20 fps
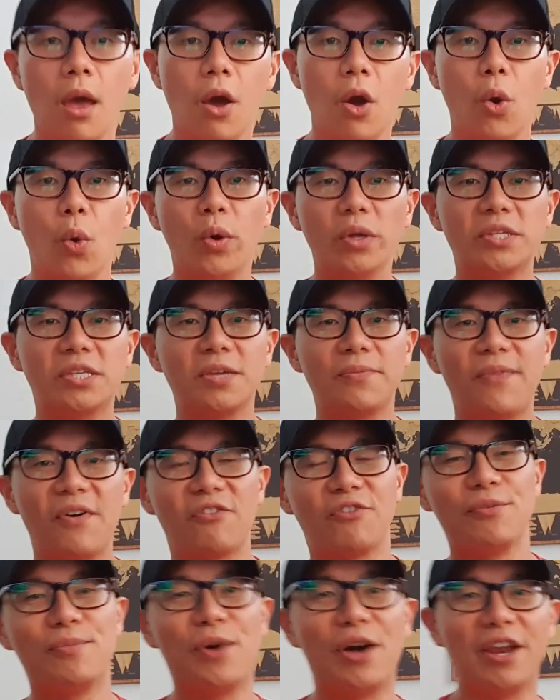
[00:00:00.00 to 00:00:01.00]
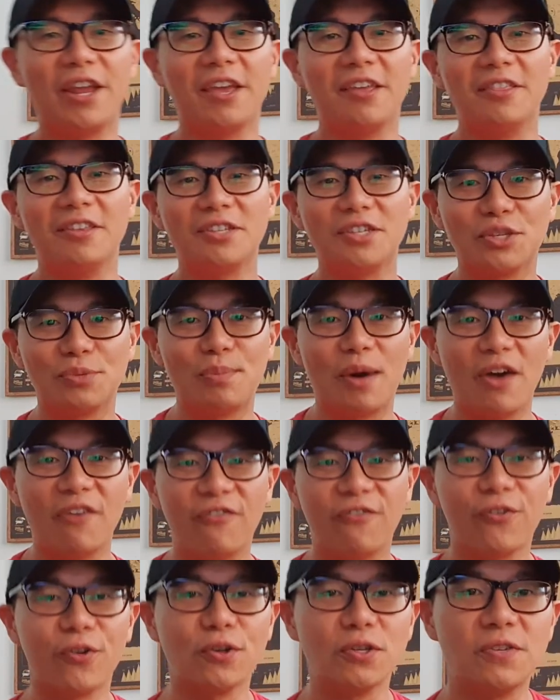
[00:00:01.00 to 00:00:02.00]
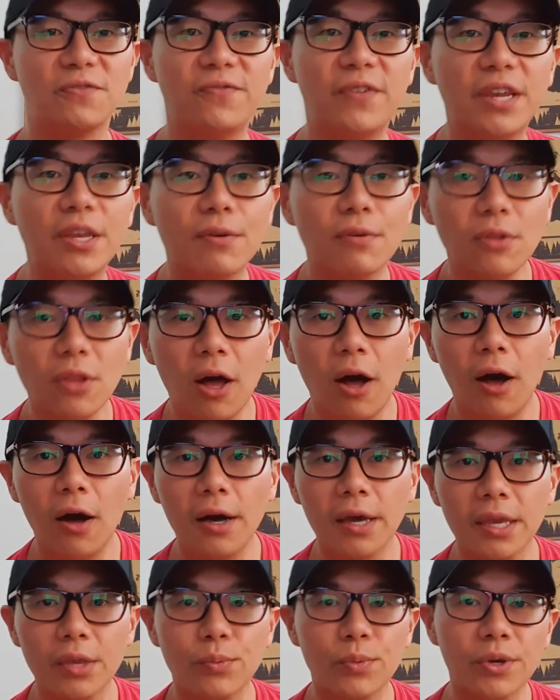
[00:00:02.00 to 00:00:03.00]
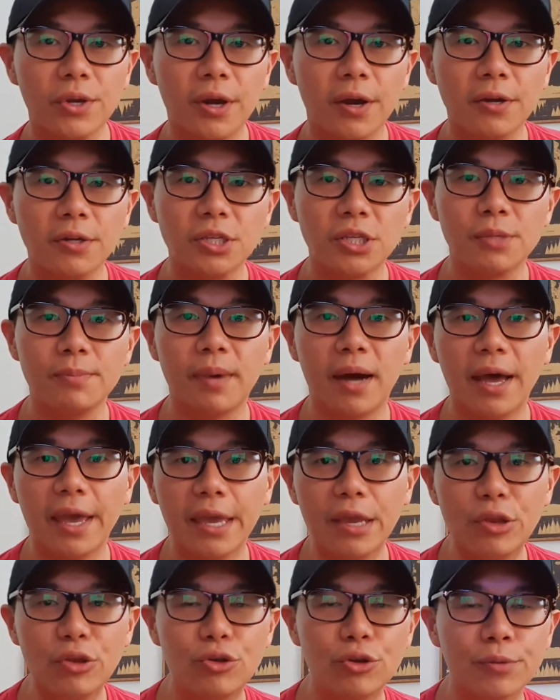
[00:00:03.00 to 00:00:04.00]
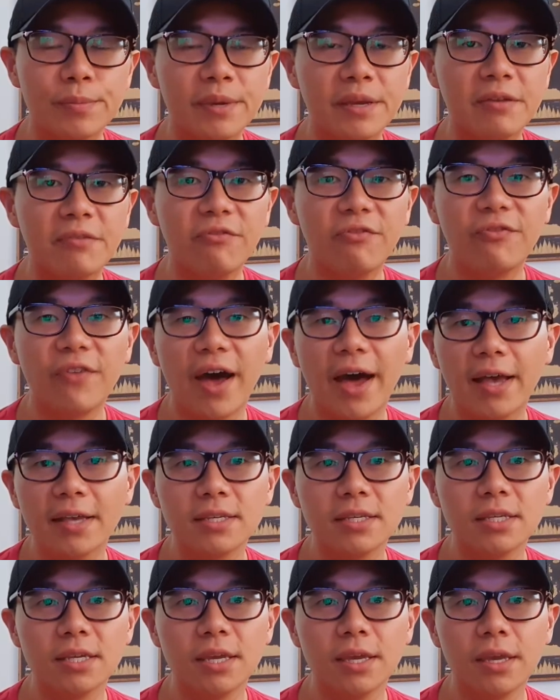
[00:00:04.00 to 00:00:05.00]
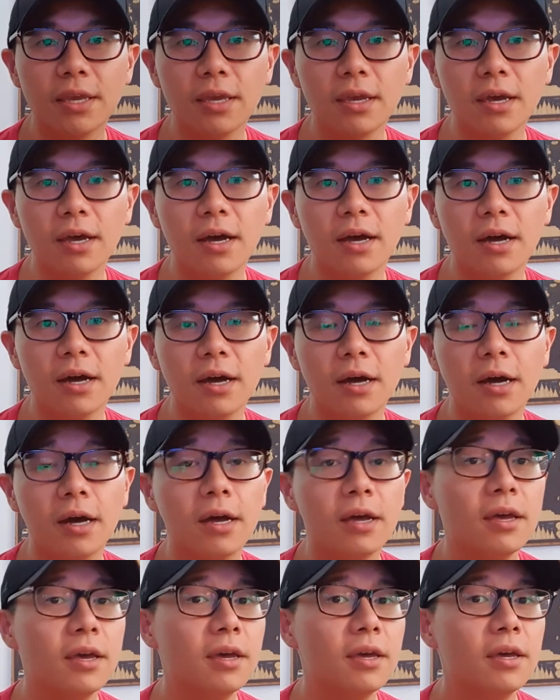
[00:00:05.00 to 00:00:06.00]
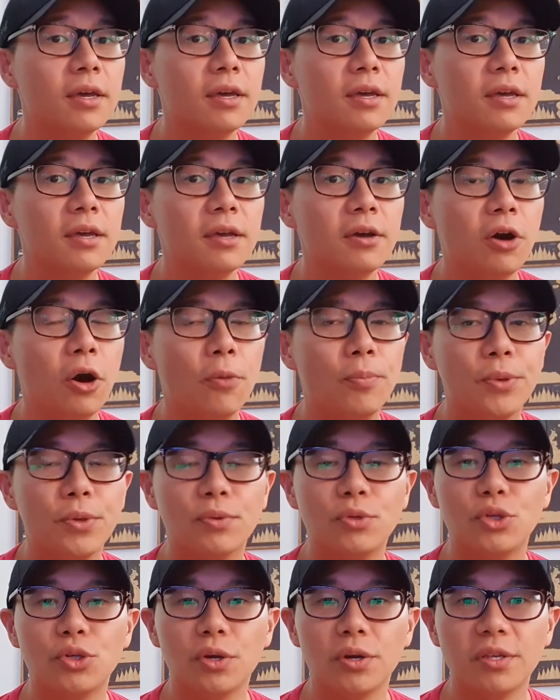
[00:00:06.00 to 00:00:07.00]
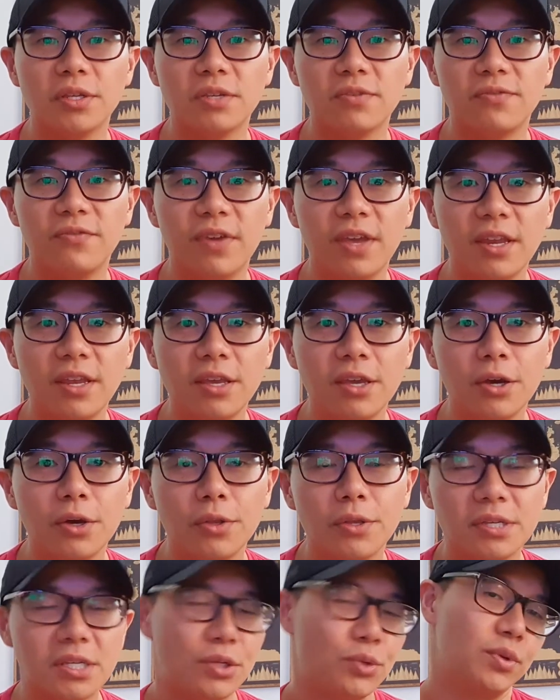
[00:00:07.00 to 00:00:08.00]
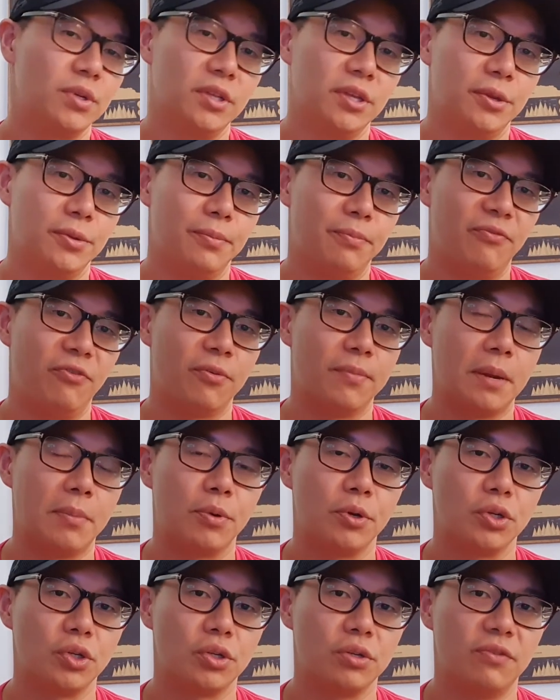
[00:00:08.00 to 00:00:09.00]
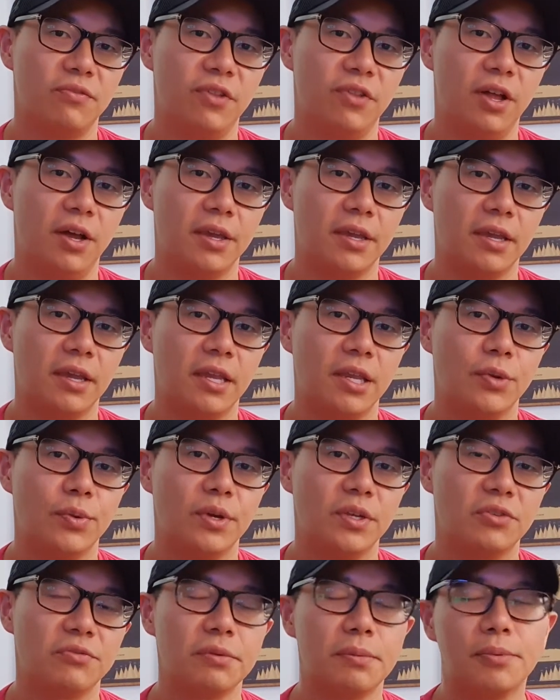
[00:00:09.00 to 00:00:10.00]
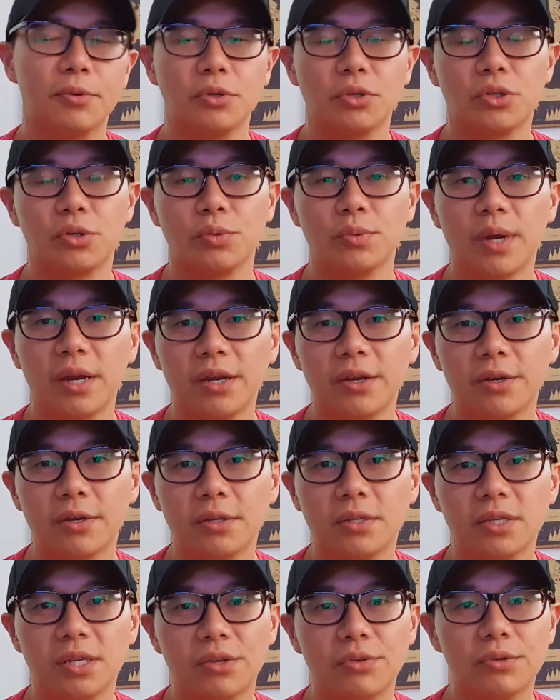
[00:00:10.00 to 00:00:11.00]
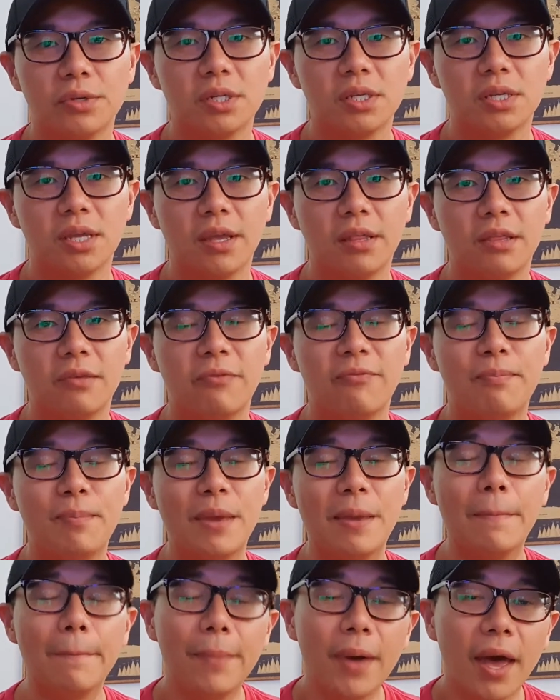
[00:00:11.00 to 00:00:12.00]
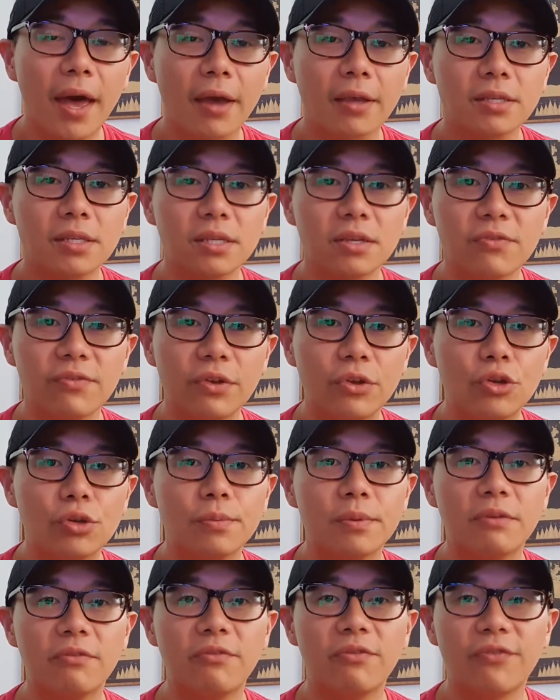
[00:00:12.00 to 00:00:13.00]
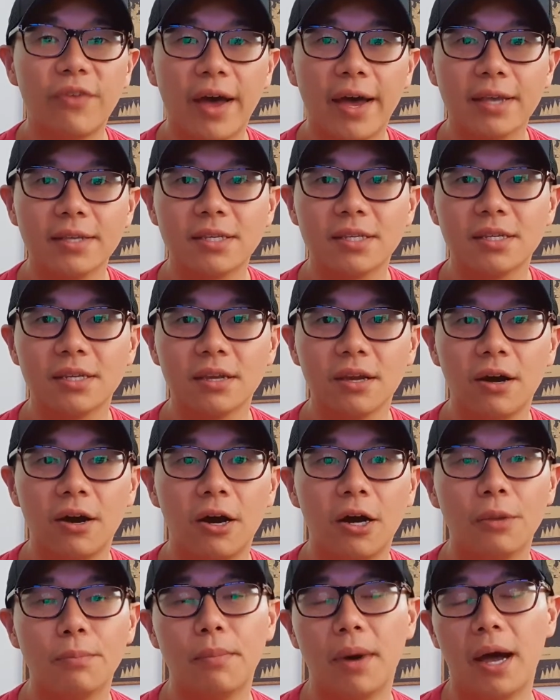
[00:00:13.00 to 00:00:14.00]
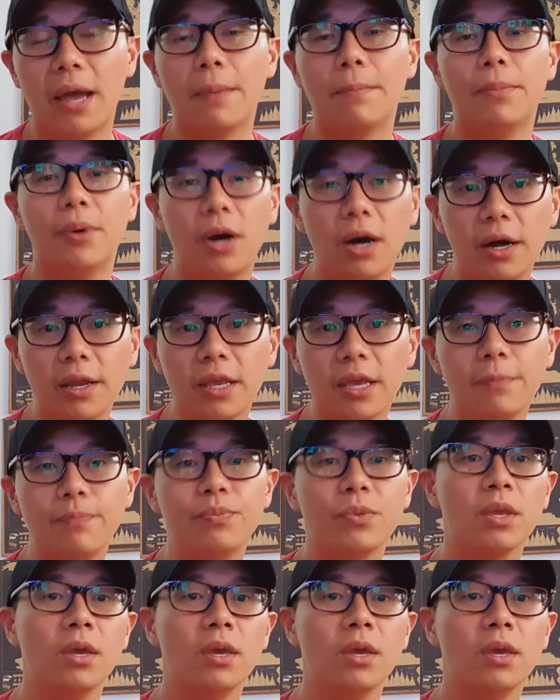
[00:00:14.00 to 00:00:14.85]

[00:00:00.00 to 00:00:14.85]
What's up, everybody? This is my first video log in regards to my intermittent fasting. Hope you enjoy this video. This is really for my personal vlogging anyways, for my personal records, to understand the impacts of intermittent fasting on my body.